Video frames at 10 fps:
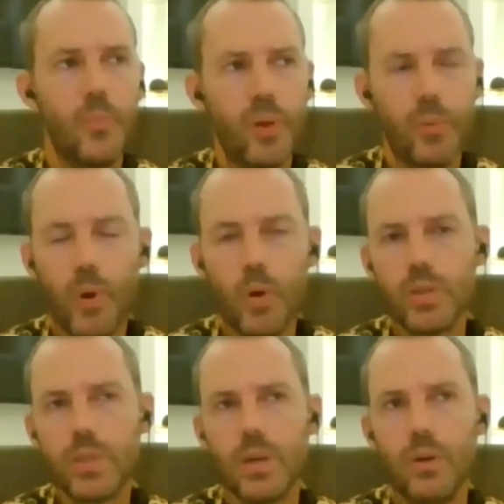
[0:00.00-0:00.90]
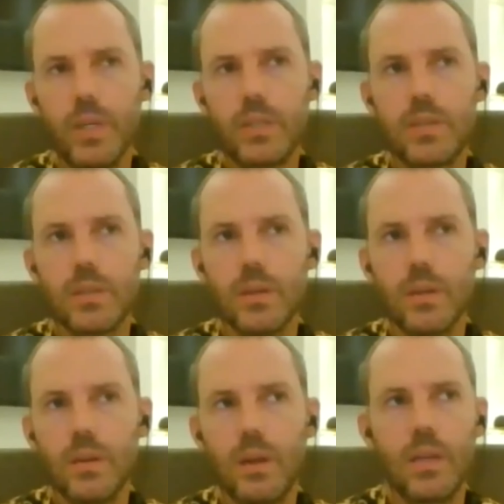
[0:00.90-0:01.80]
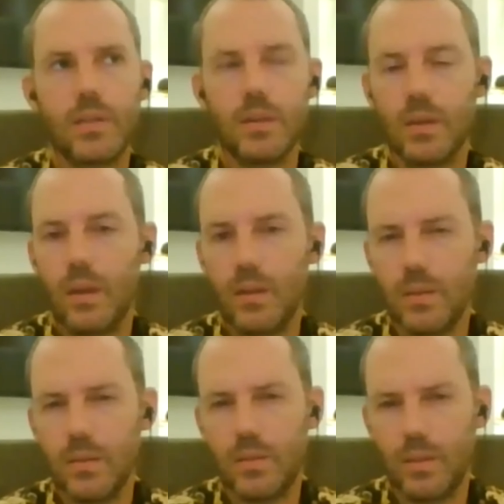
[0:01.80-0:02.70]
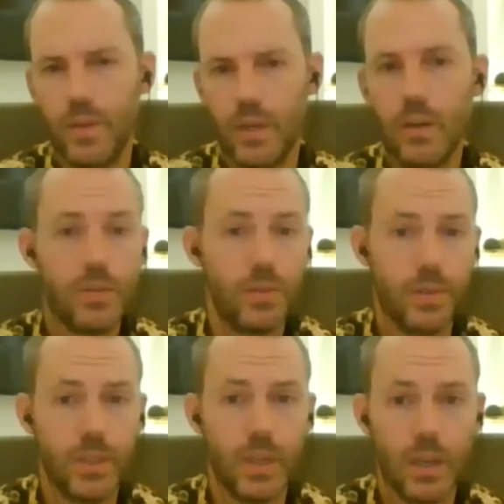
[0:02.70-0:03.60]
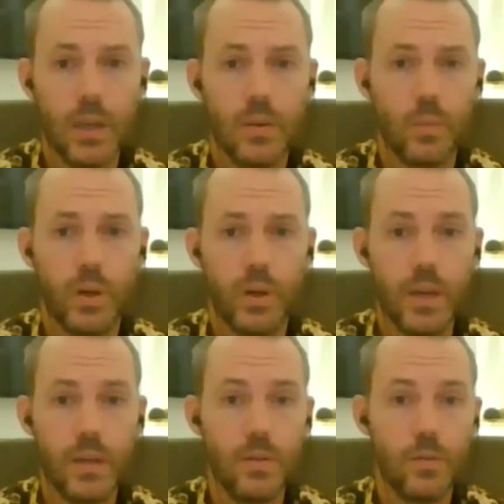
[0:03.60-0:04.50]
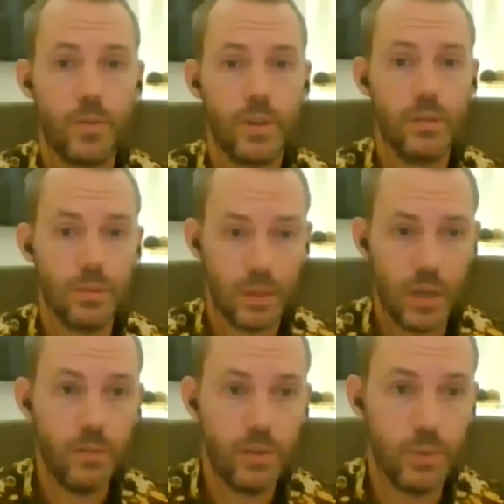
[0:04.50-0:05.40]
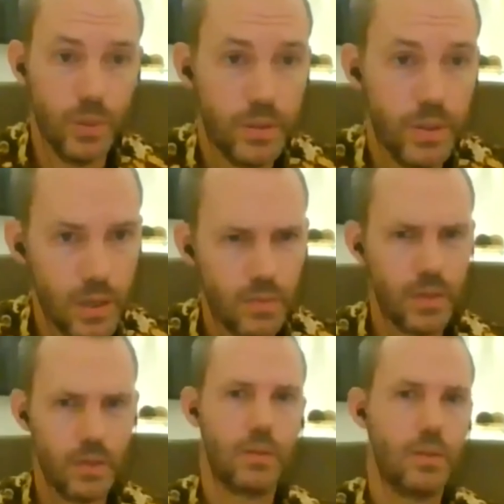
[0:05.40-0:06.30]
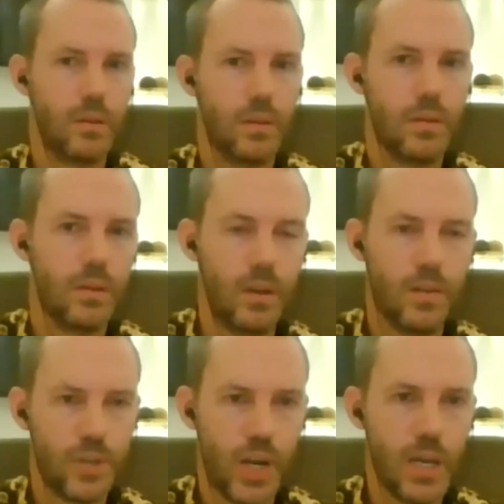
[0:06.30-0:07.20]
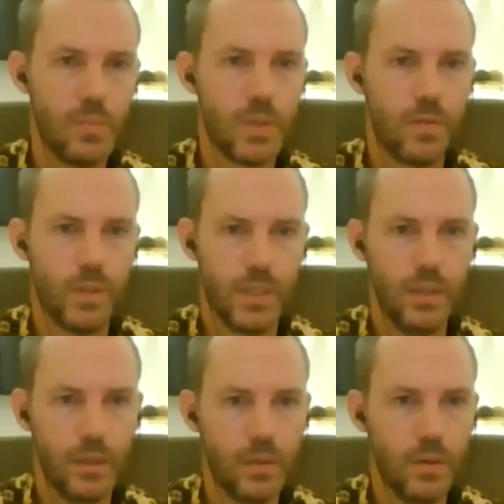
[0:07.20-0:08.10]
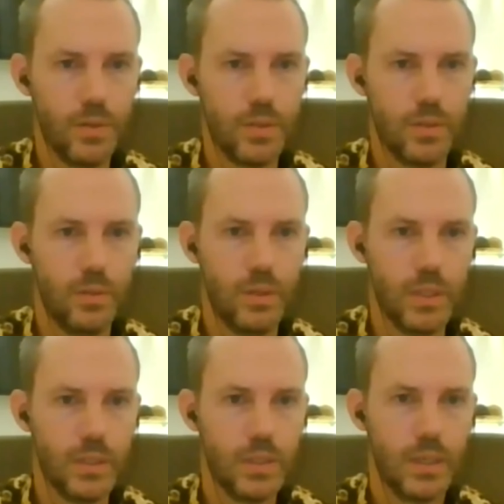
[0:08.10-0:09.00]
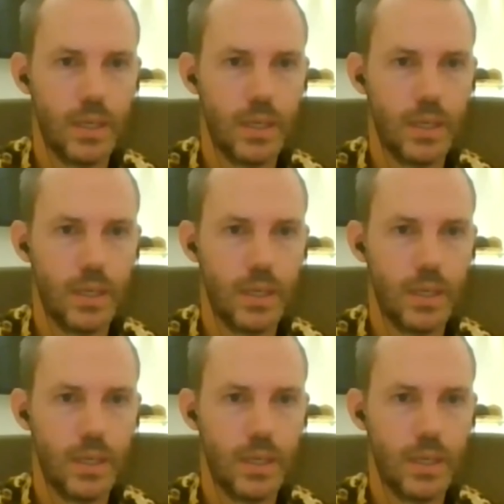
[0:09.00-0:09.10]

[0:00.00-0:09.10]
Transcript: But more so, it's a sort of a cultural thing again, where they don't feel comfortable. They're kind of shamed for telling their own stories.